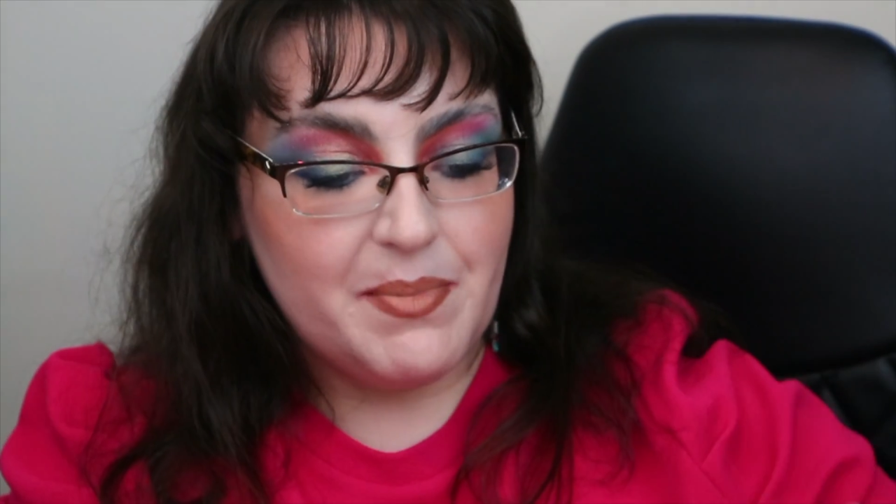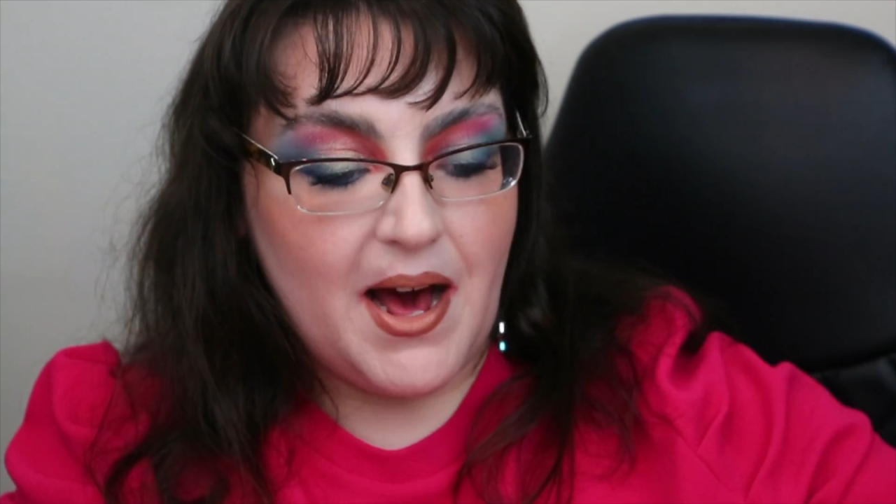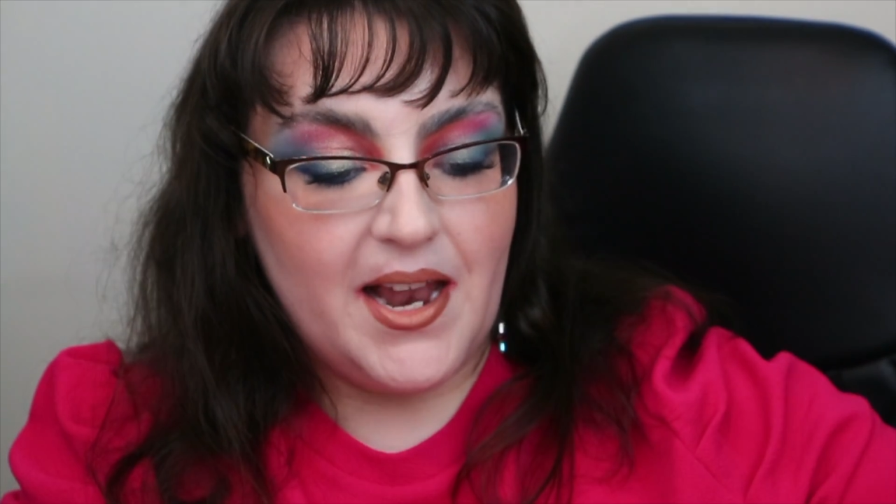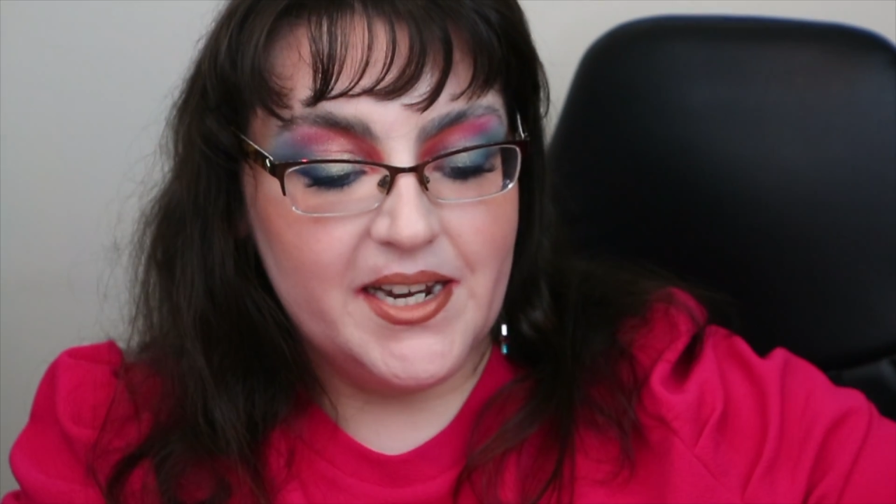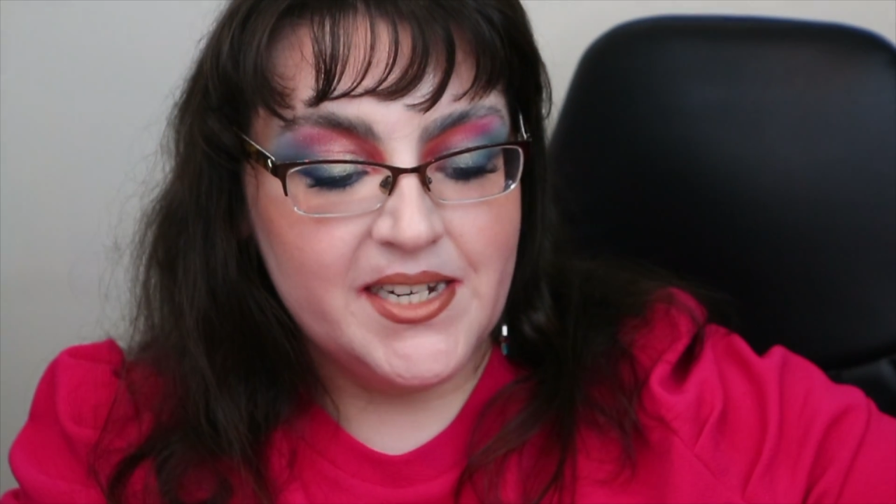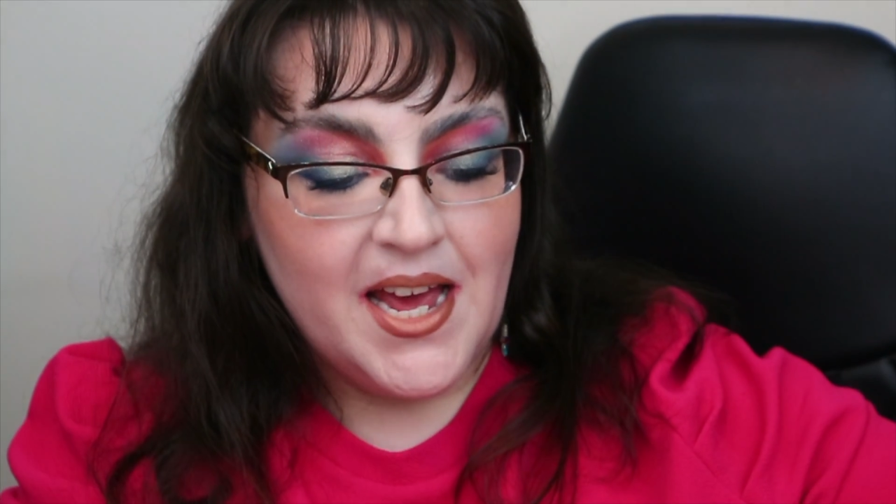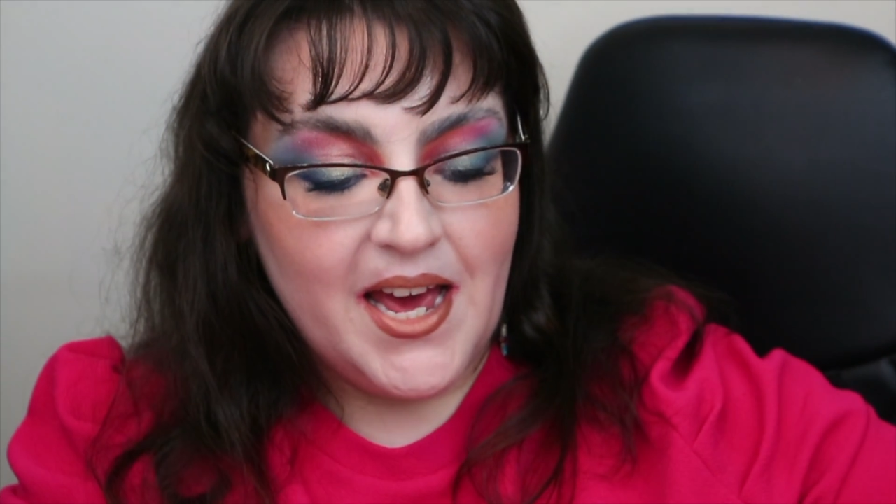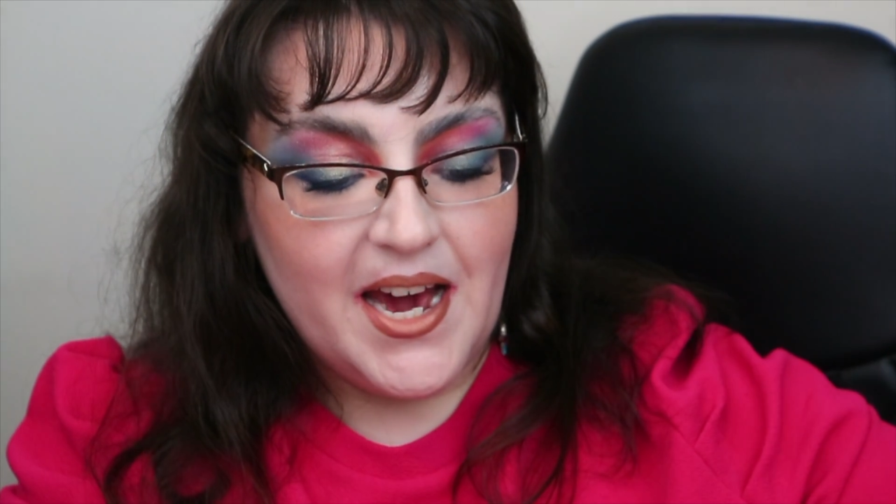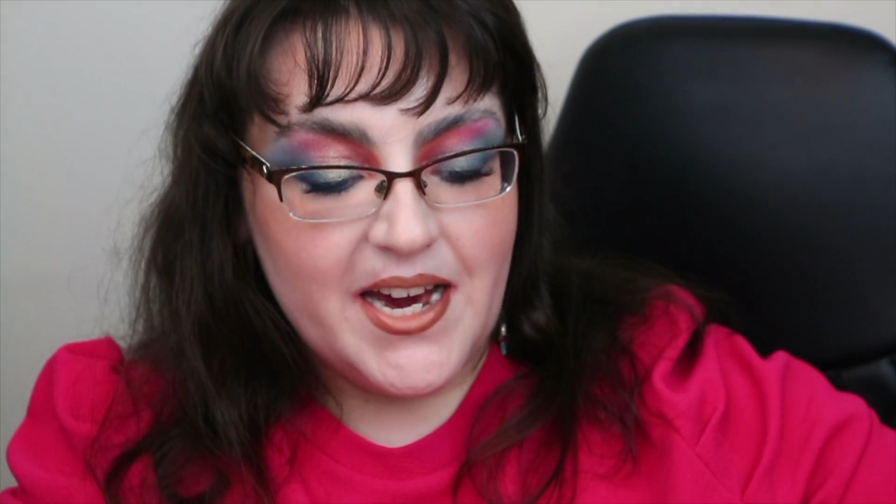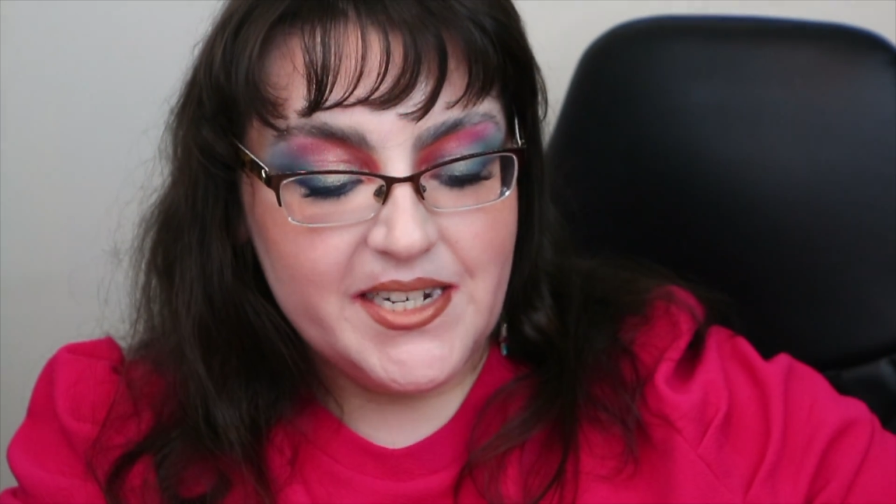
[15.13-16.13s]
palette,
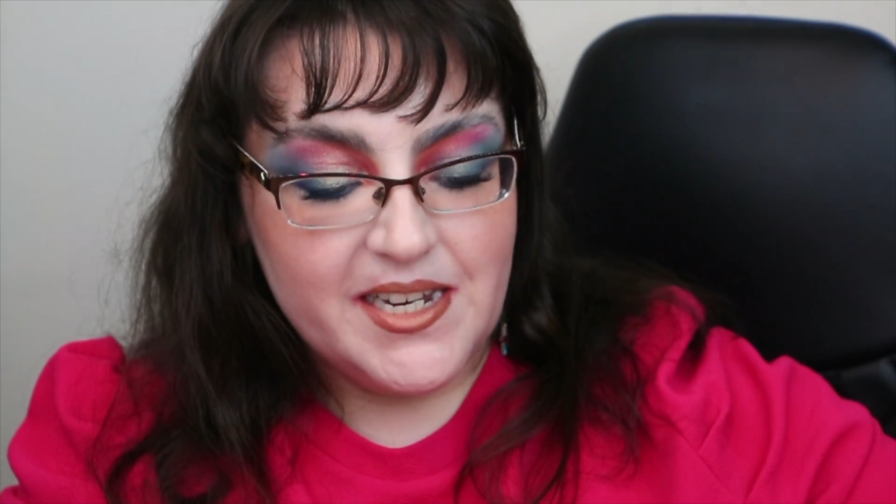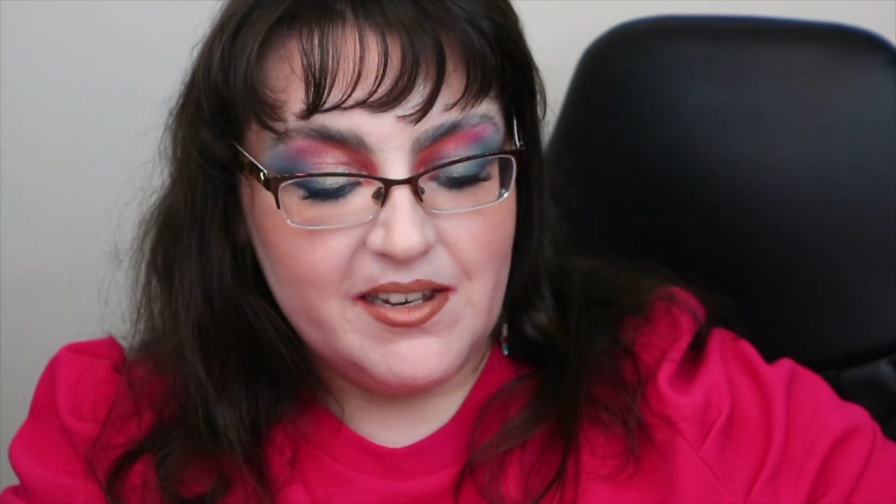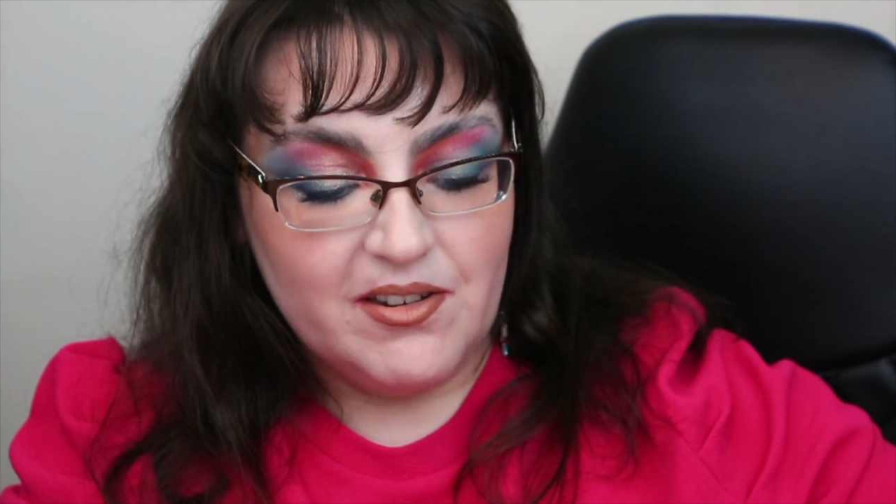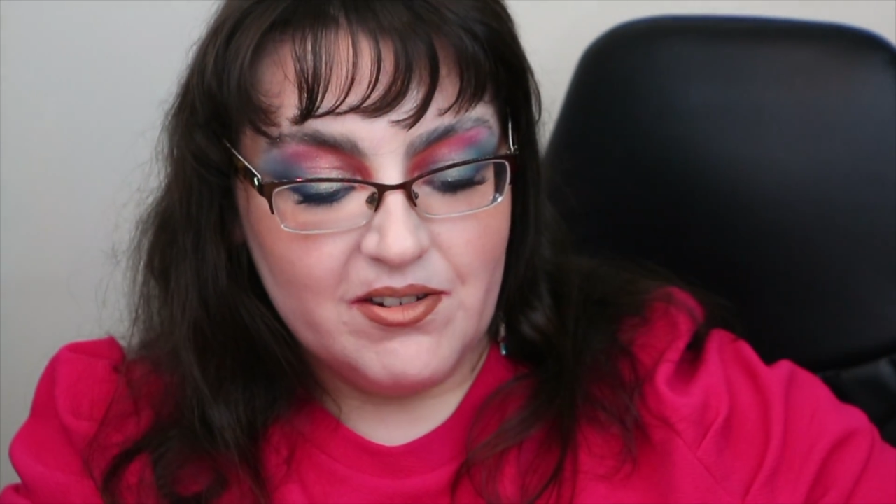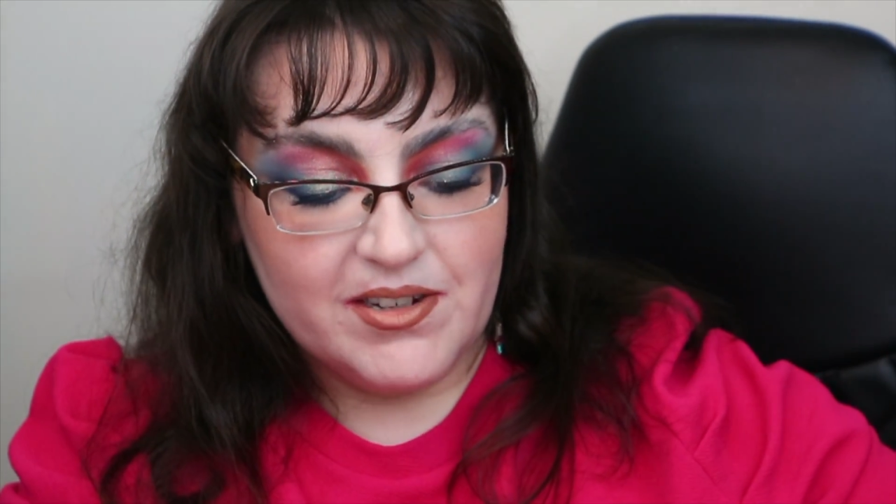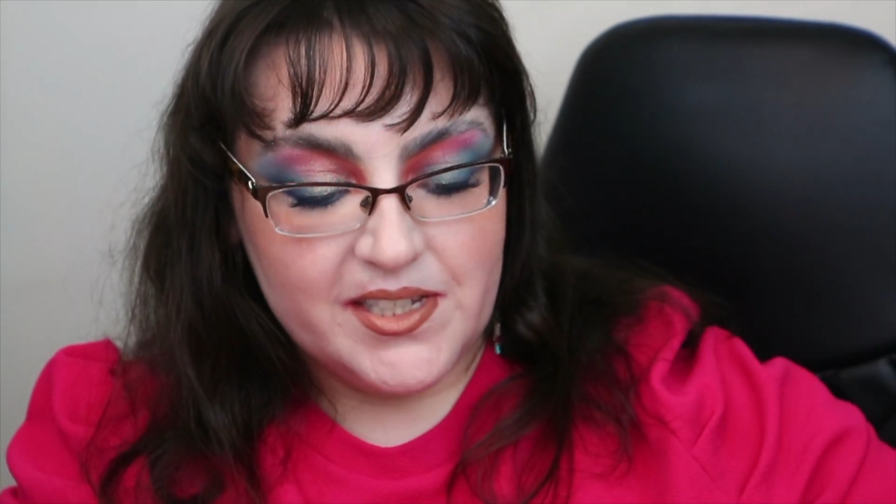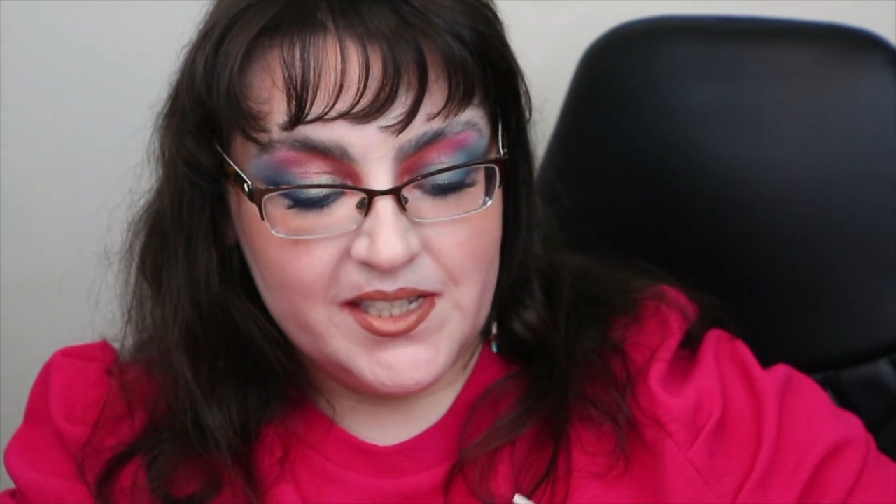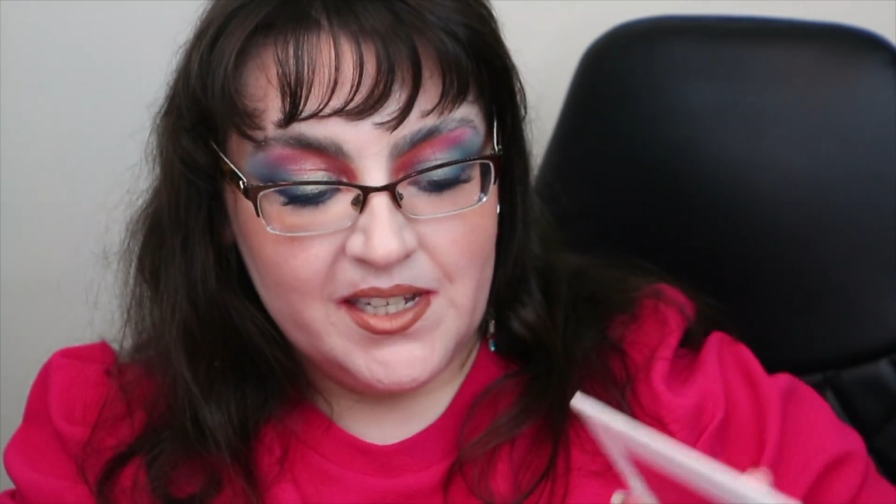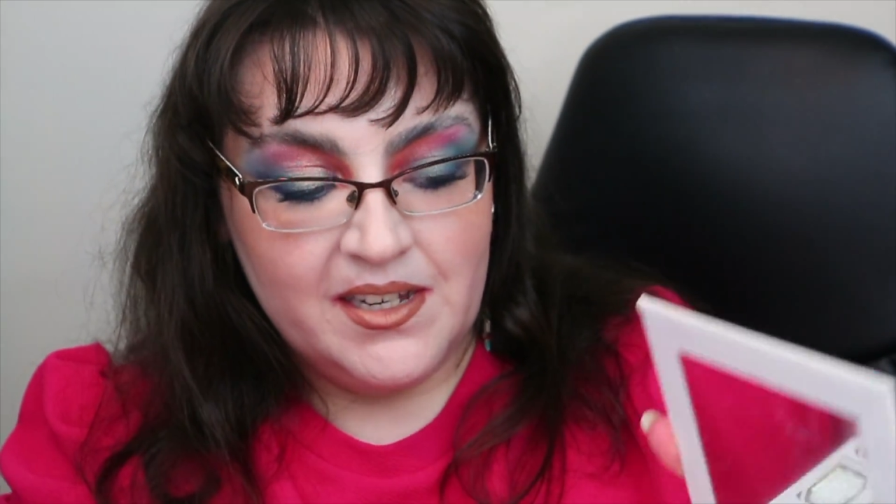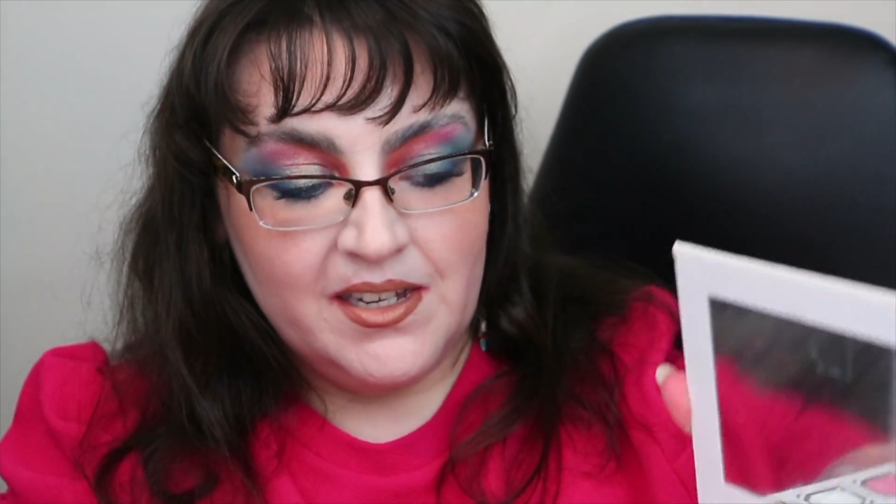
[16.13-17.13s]
and it looks